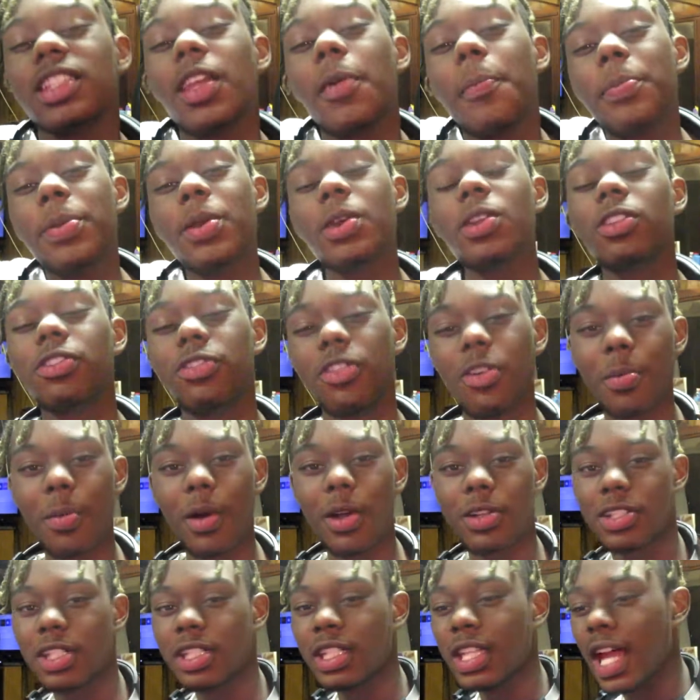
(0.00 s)
the beautiful
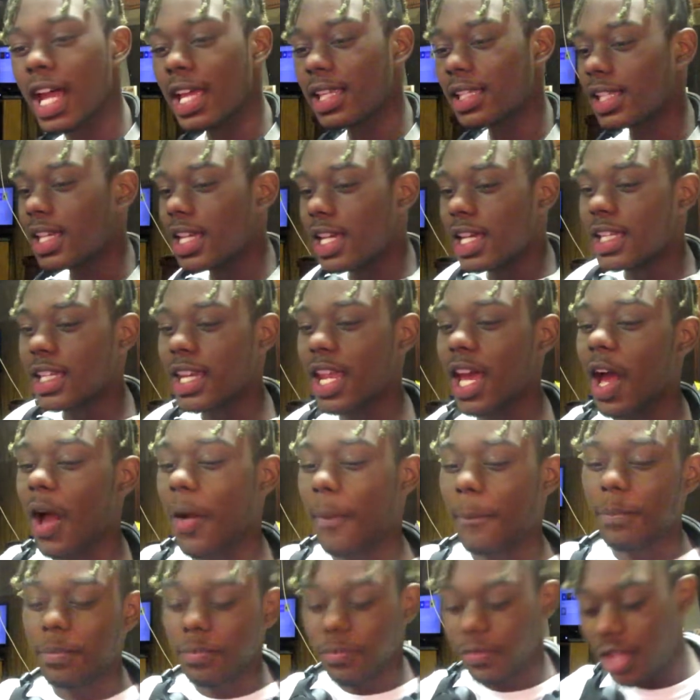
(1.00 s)
merchandise. Now,
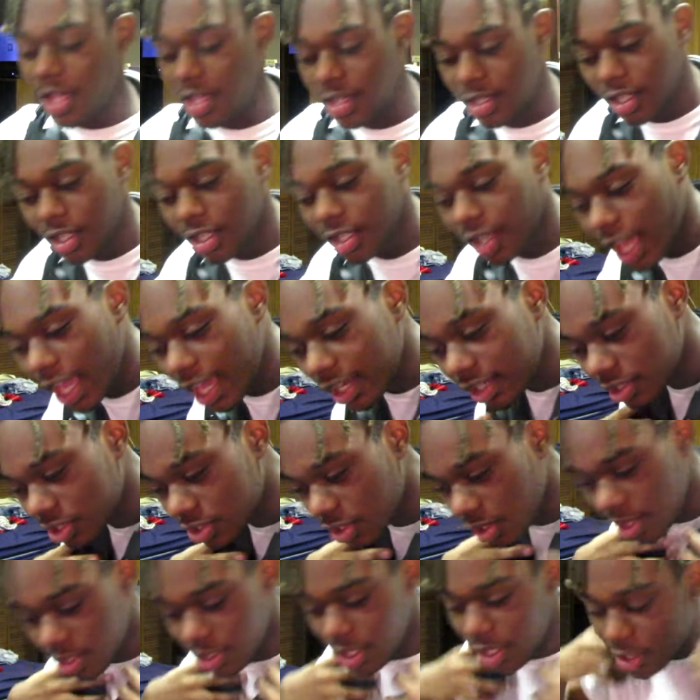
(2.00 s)

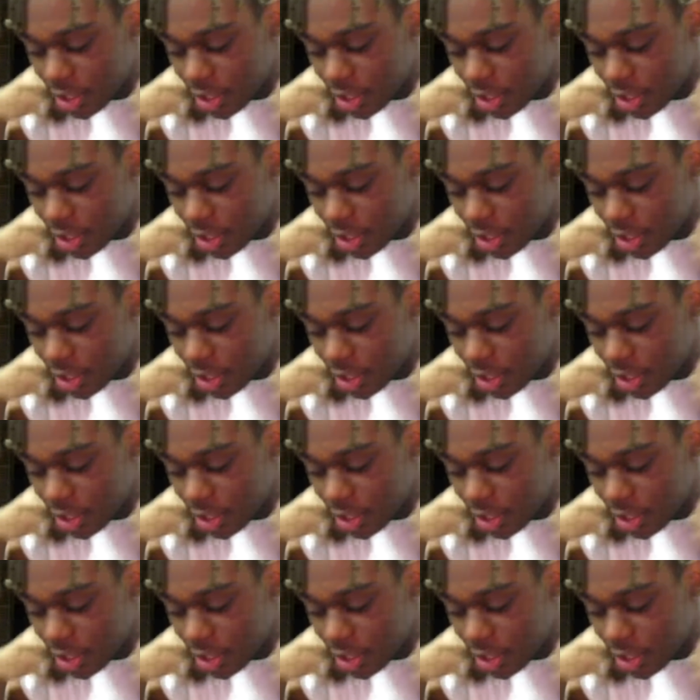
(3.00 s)
Edison,